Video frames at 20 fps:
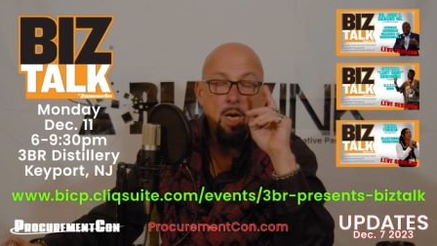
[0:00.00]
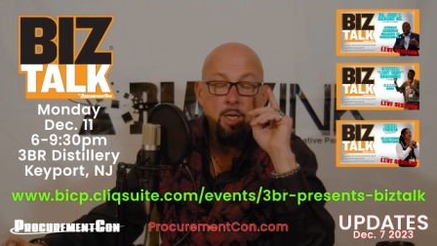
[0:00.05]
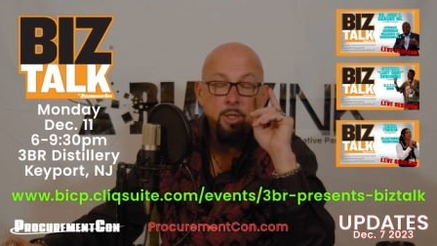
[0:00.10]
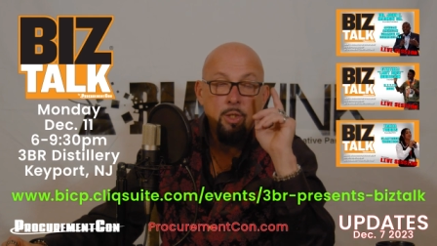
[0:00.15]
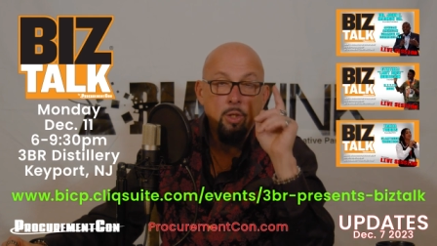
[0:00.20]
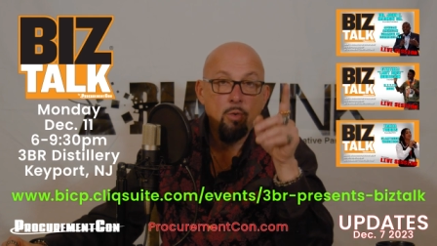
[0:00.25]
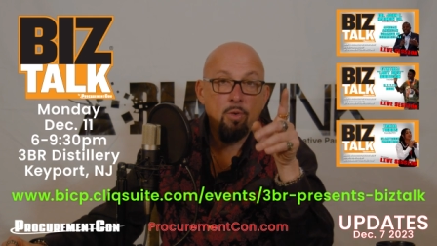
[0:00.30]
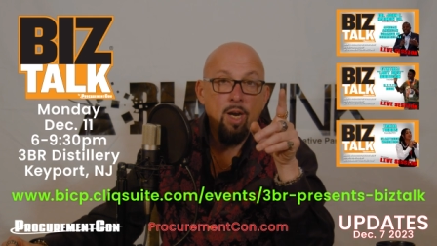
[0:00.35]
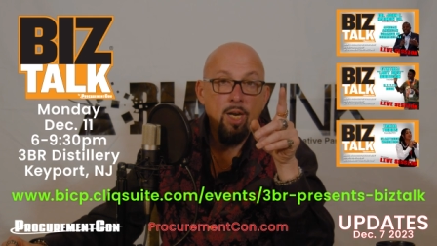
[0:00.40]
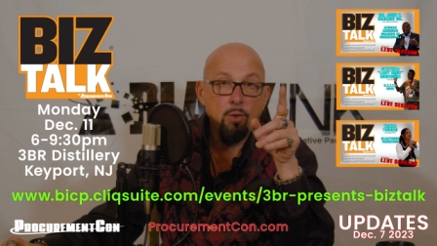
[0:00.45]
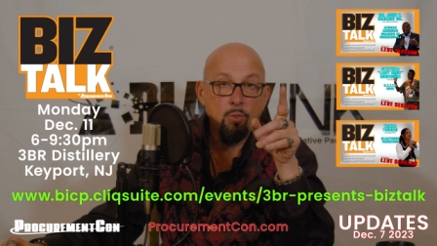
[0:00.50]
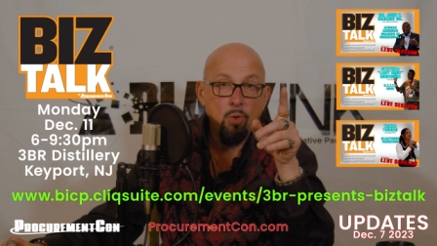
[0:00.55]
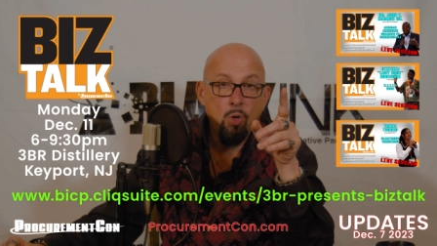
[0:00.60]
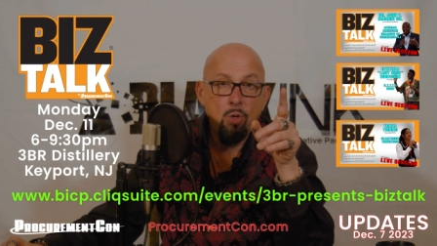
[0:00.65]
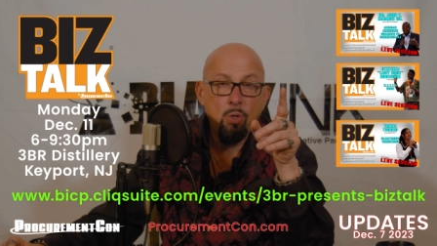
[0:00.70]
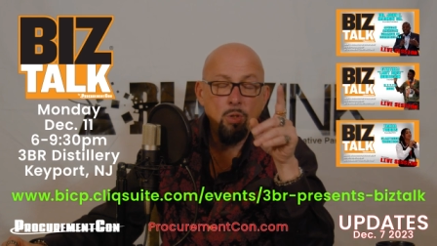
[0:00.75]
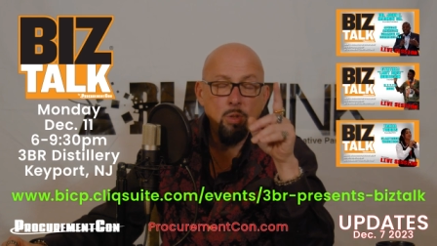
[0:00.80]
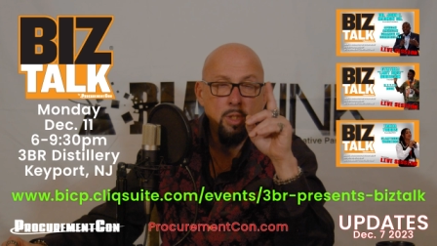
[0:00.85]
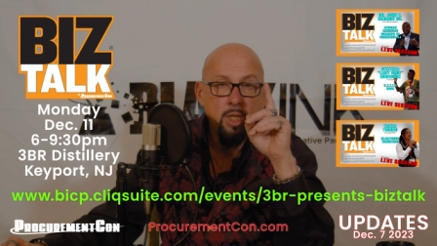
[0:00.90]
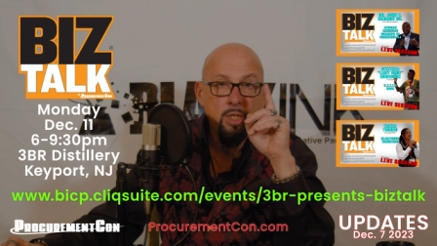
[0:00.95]
on a credit
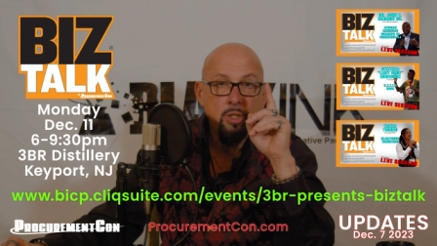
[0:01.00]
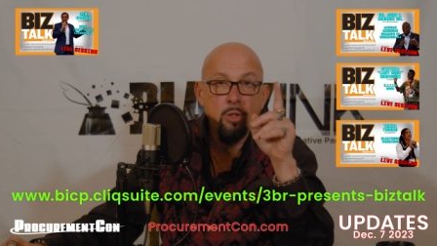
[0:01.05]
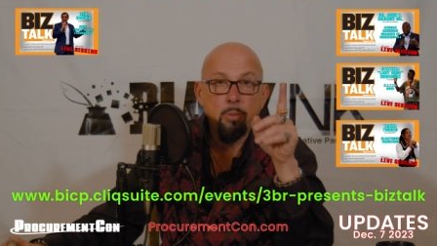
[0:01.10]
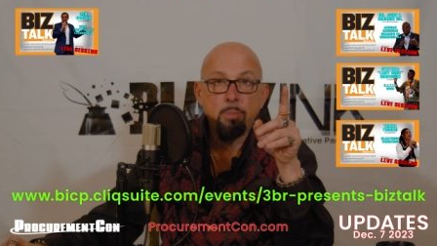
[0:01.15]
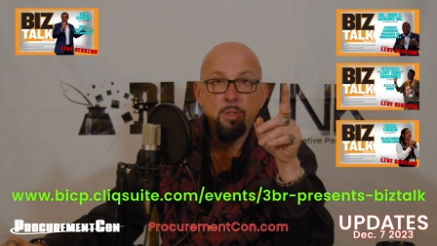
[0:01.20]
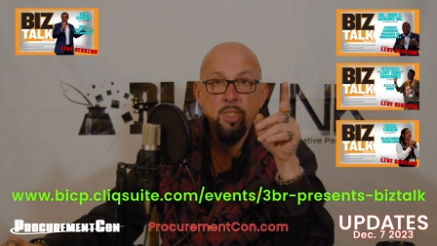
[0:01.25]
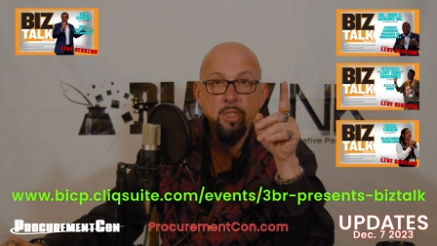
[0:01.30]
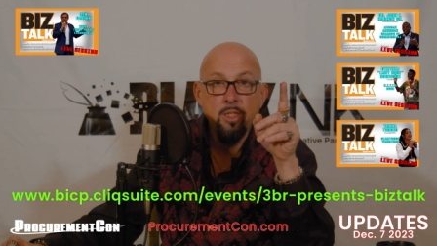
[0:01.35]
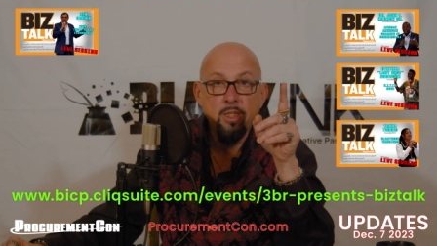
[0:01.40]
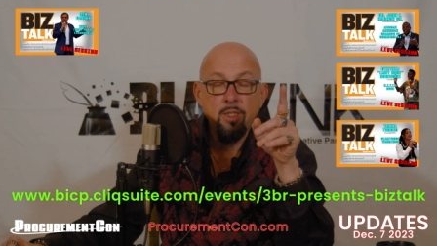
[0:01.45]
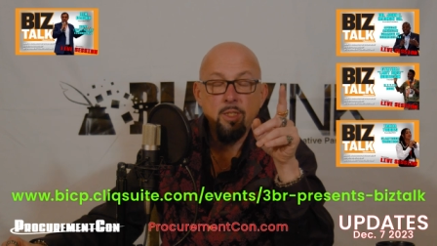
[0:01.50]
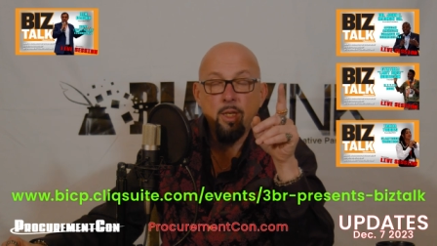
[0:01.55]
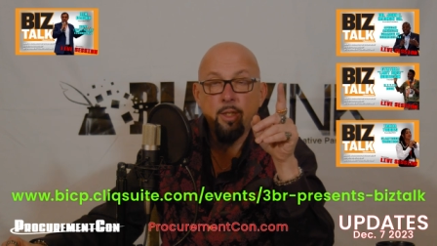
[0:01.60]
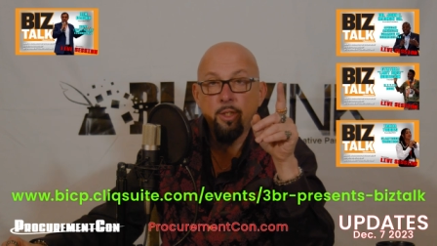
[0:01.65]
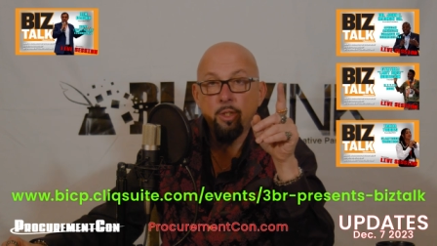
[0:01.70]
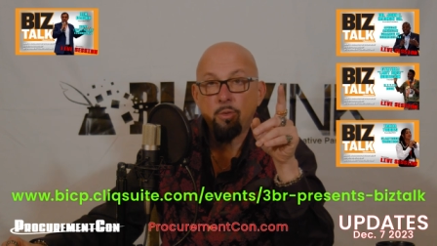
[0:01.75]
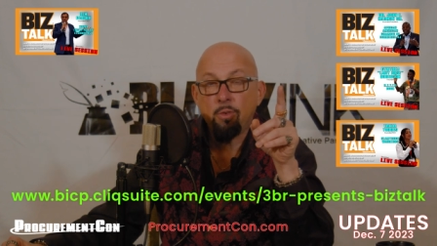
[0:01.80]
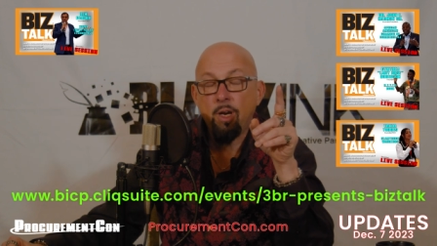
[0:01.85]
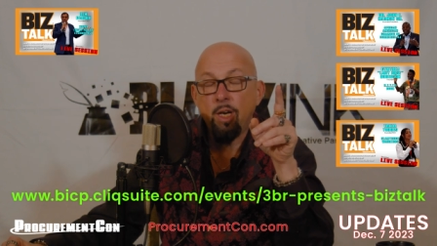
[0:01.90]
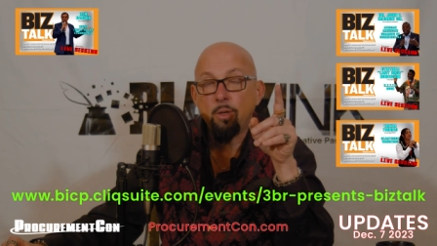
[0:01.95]
roll and your business on
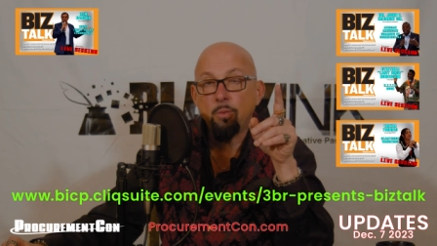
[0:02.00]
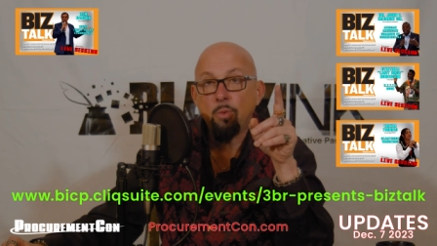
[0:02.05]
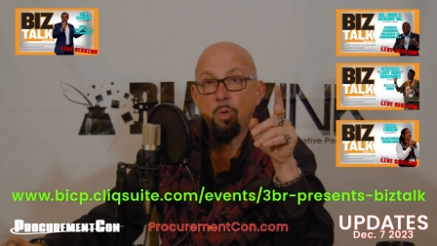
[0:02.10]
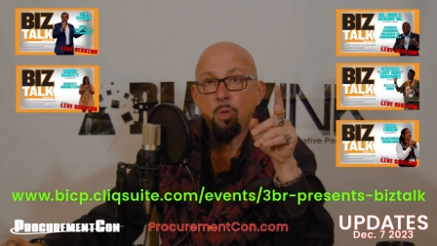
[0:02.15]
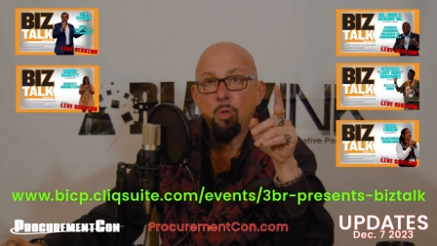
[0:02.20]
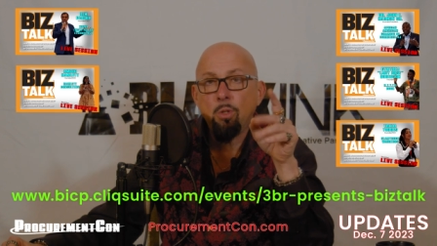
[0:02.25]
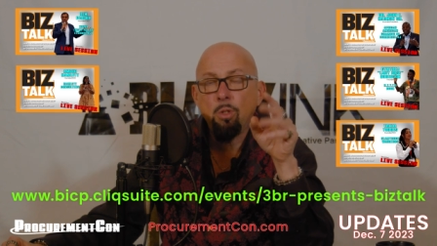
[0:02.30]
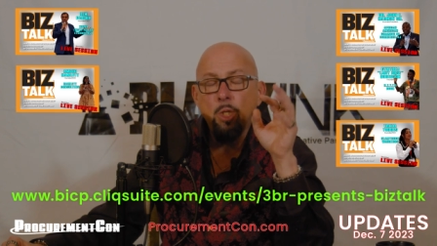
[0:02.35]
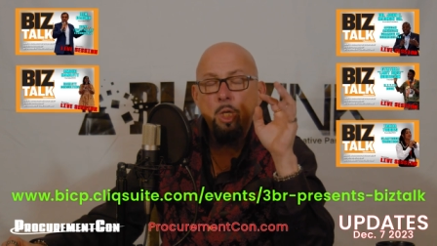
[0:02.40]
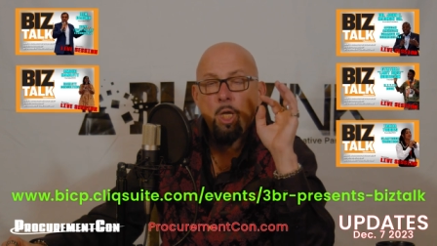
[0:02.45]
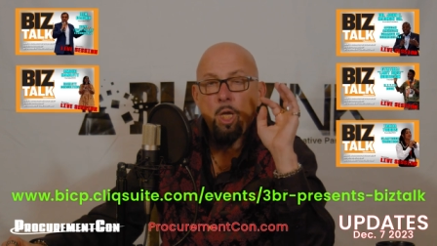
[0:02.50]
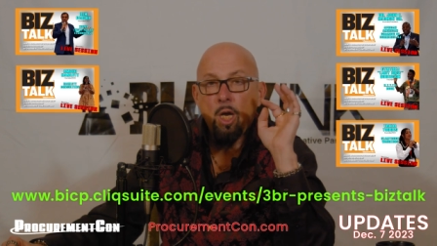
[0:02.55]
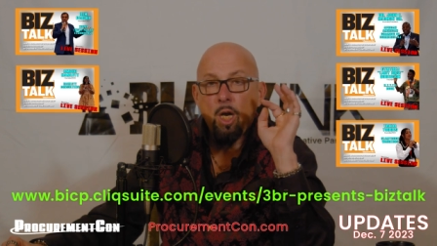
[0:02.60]
the credit roll